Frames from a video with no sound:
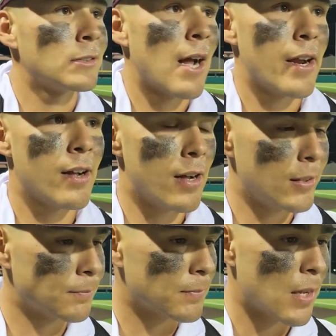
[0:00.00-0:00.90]
Right,
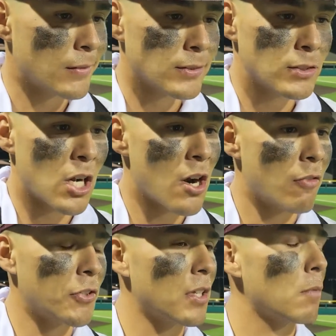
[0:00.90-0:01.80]
started
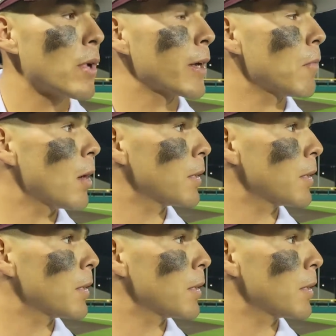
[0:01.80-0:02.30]
off with a breaking ball,